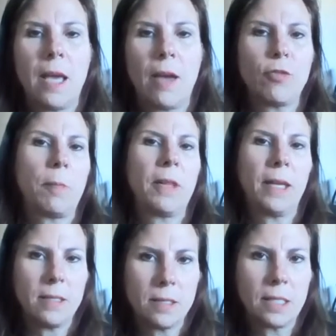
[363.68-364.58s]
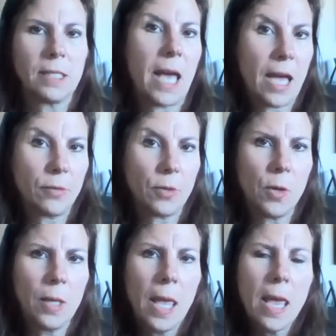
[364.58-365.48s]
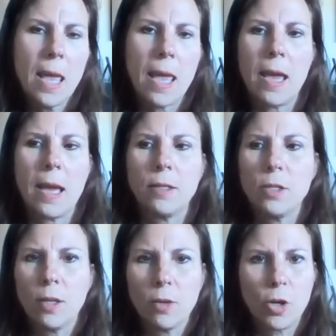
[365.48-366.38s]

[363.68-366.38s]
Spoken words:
have replaced collateral. And